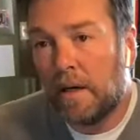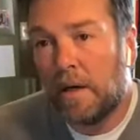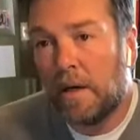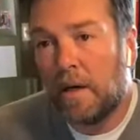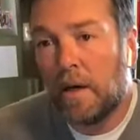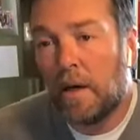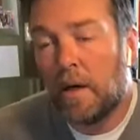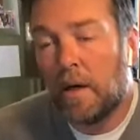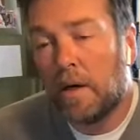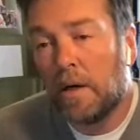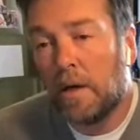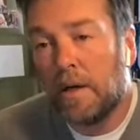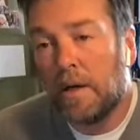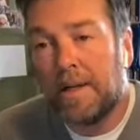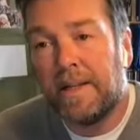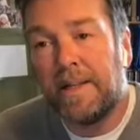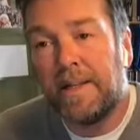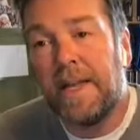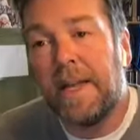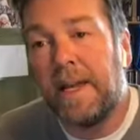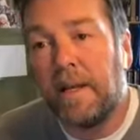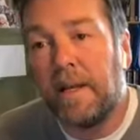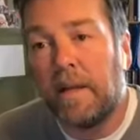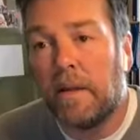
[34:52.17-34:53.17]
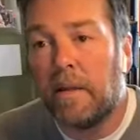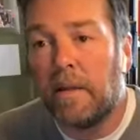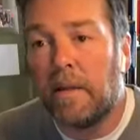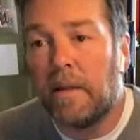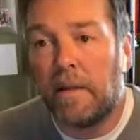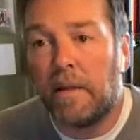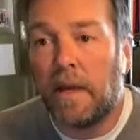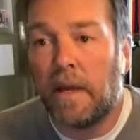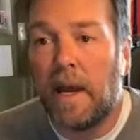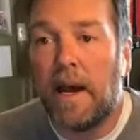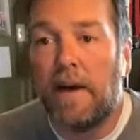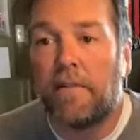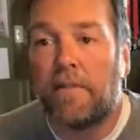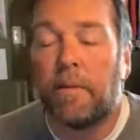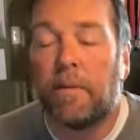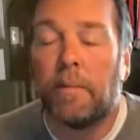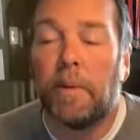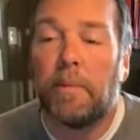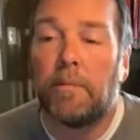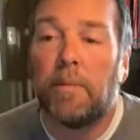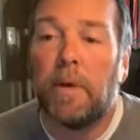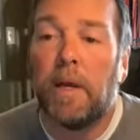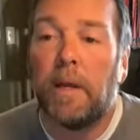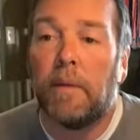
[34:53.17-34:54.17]
a hard date that they have to
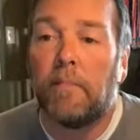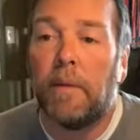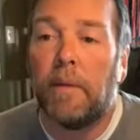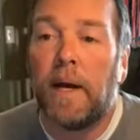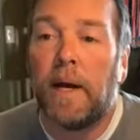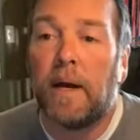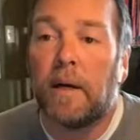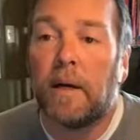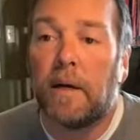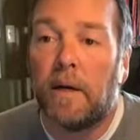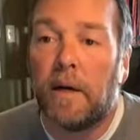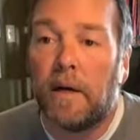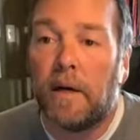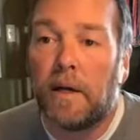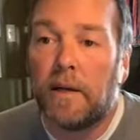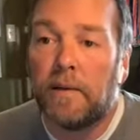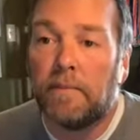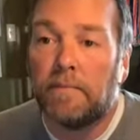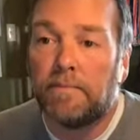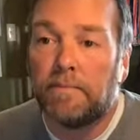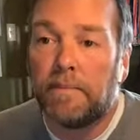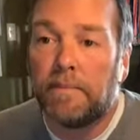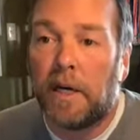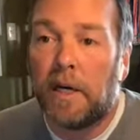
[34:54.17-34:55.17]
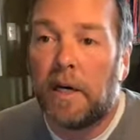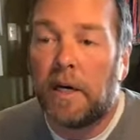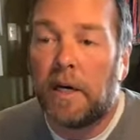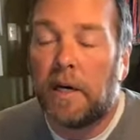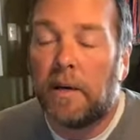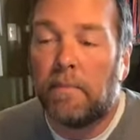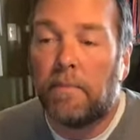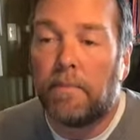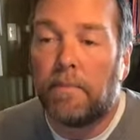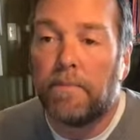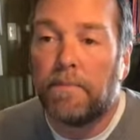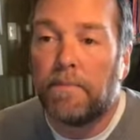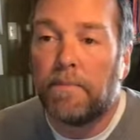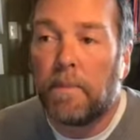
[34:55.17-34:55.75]
be paid back on um,